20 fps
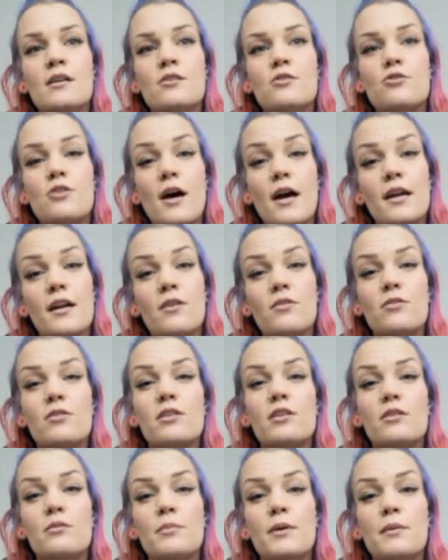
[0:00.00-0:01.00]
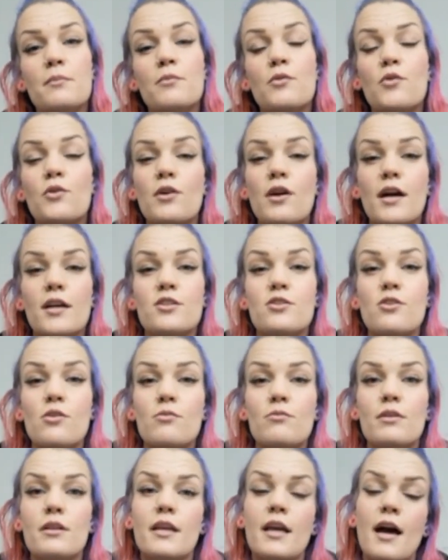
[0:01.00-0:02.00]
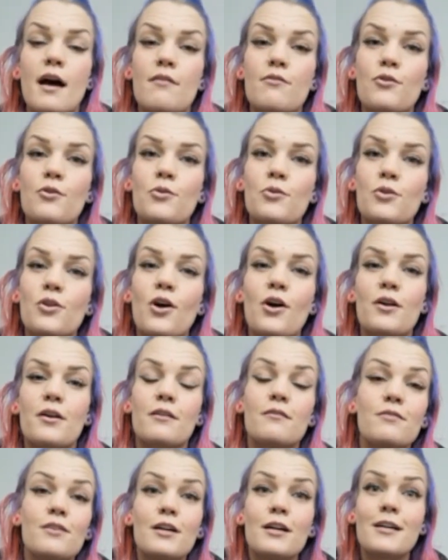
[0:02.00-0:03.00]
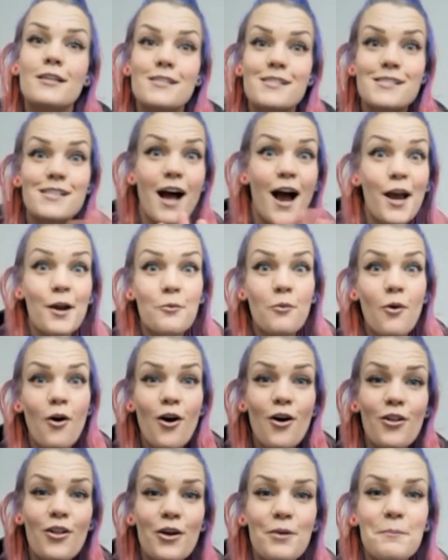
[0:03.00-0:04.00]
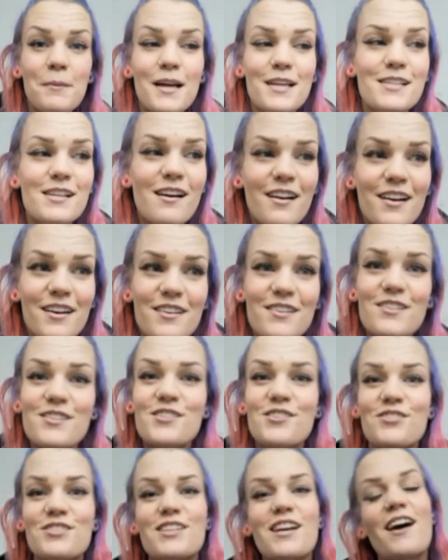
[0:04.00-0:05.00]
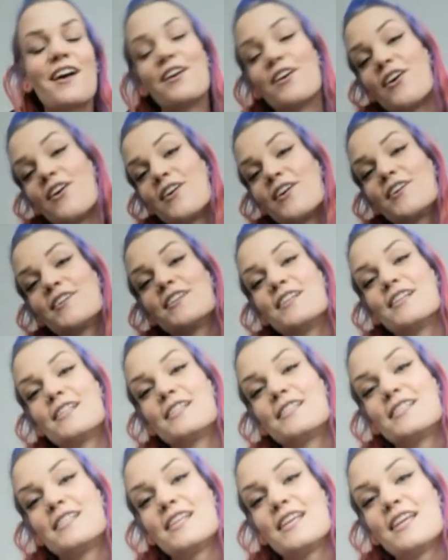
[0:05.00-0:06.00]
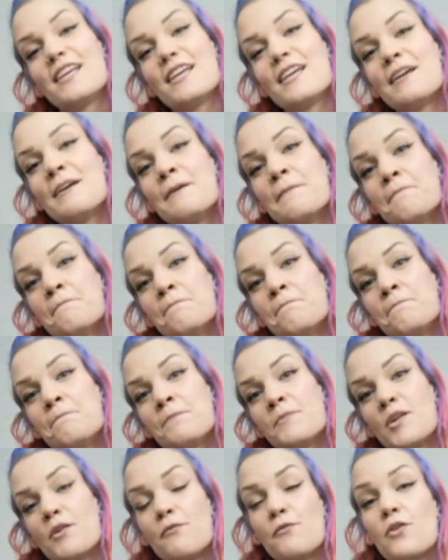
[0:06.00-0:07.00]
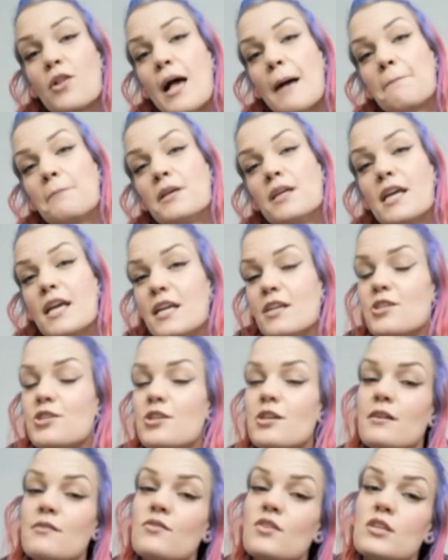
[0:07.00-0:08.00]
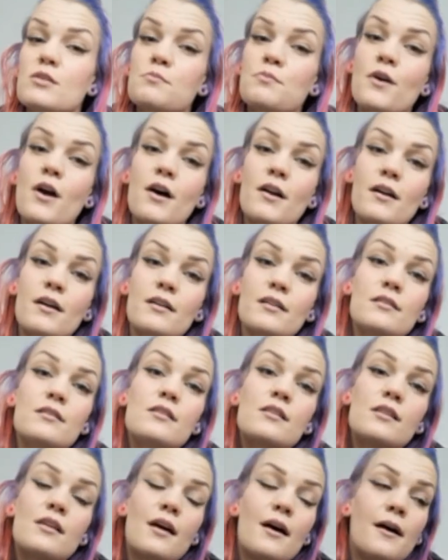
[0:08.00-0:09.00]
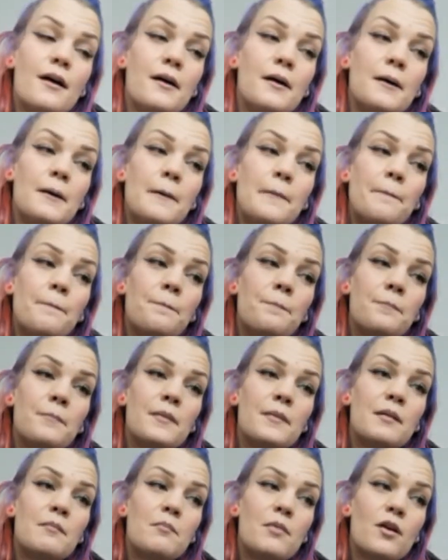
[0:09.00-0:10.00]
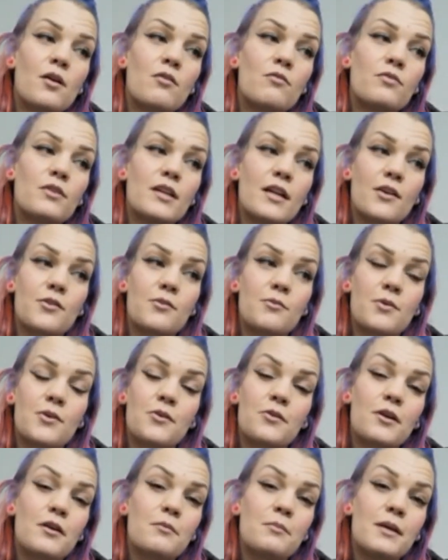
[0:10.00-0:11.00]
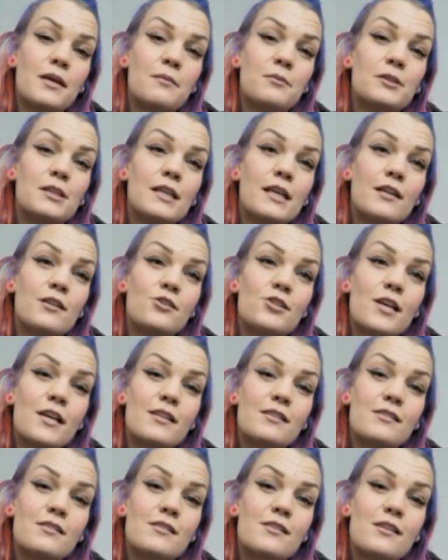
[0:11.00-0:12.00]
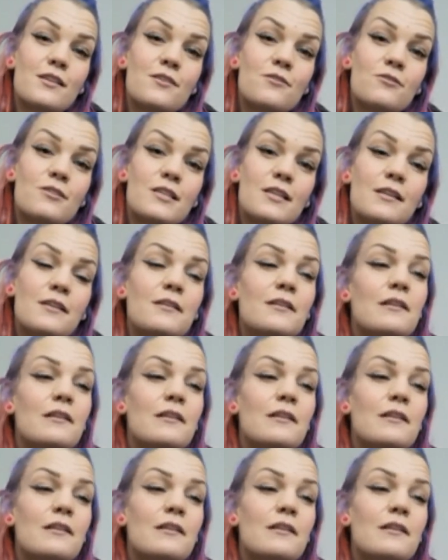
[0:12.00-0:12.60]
try it out a little bit more. I don't really have a whole lot of sidewall on my tire, so it's kind of hard to see the full application of this product. But hopefully down the road I'll be able to get a chance to use it.